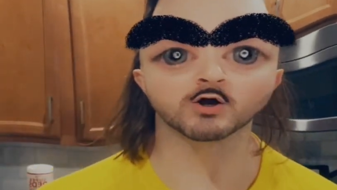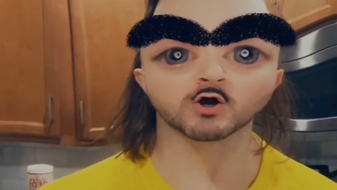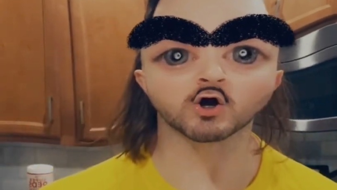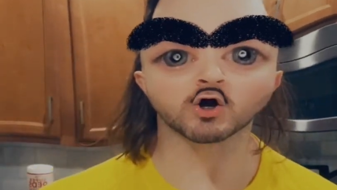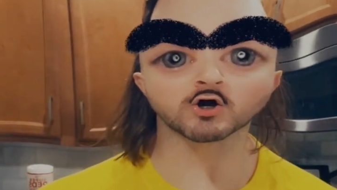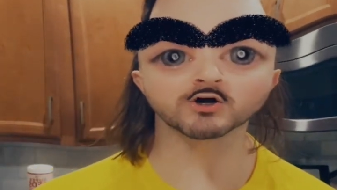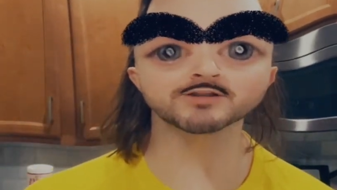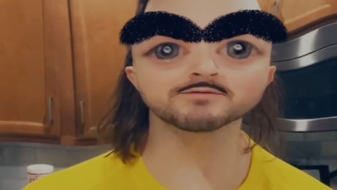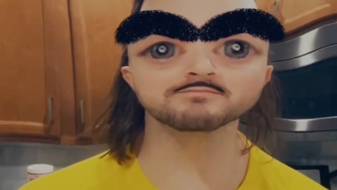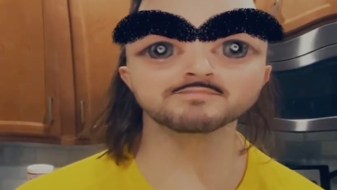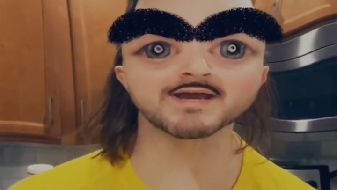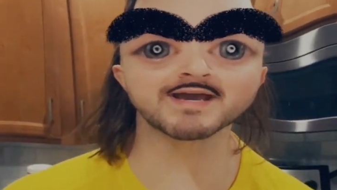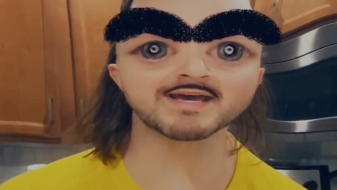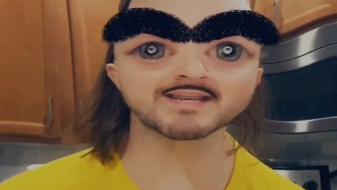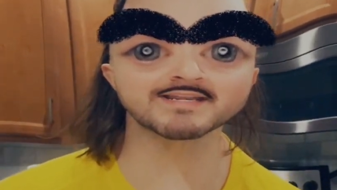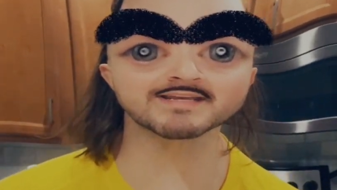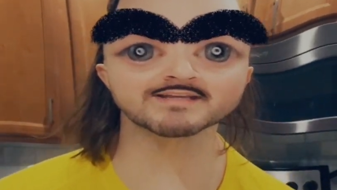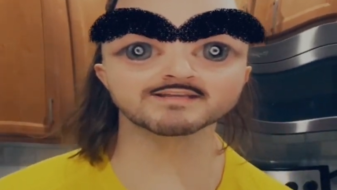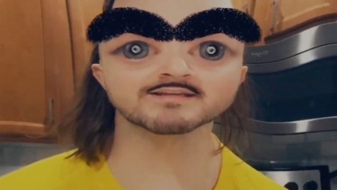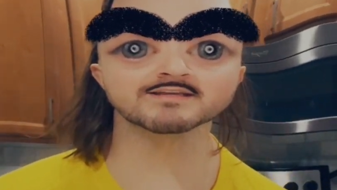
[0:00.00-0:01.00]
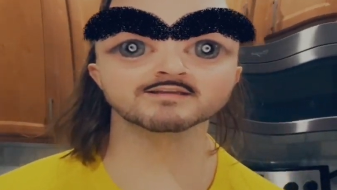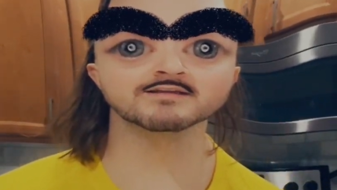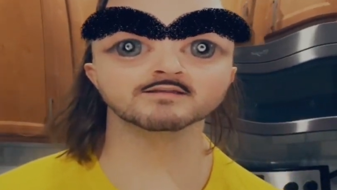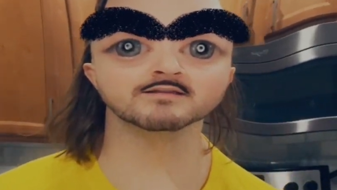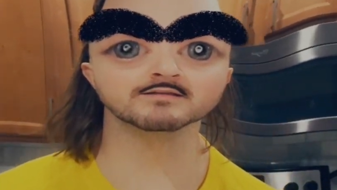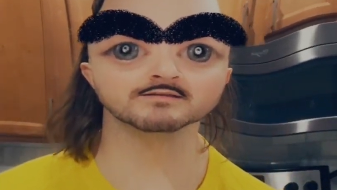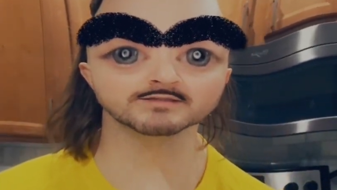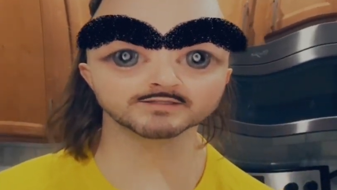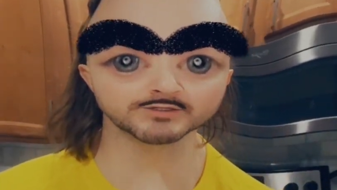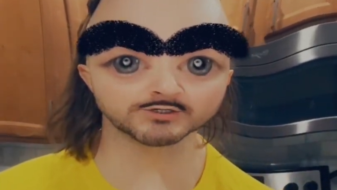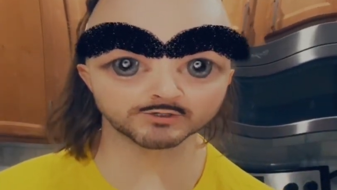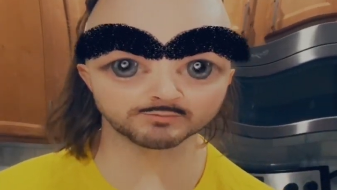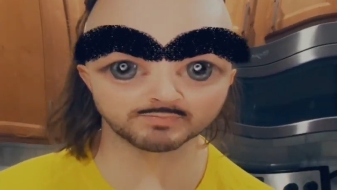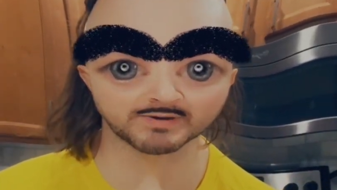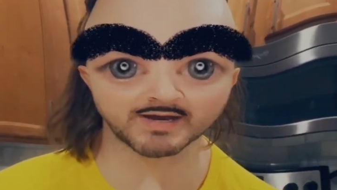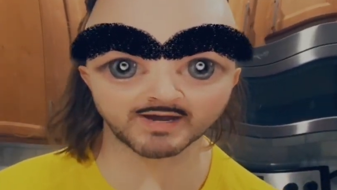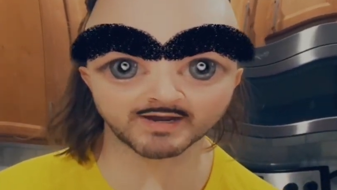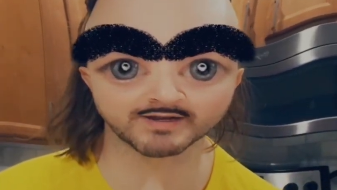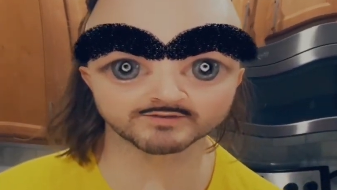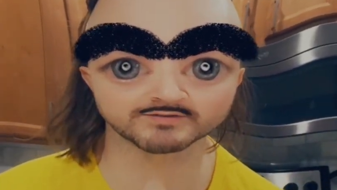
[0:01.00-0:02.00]
automatic litter
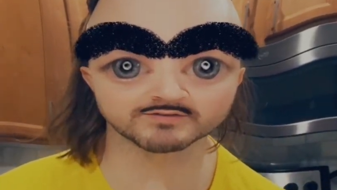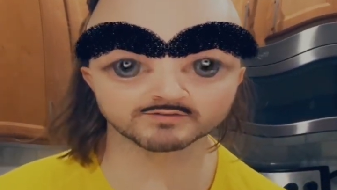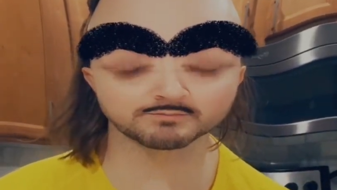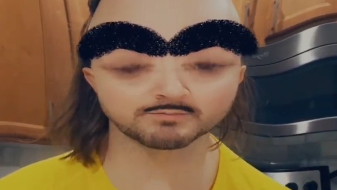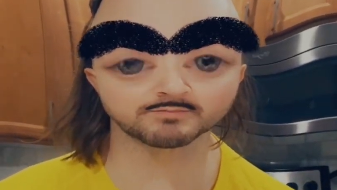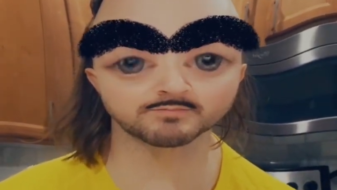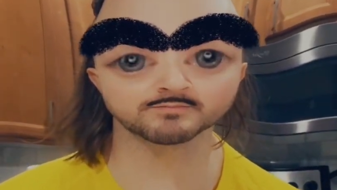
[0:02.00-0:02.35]
box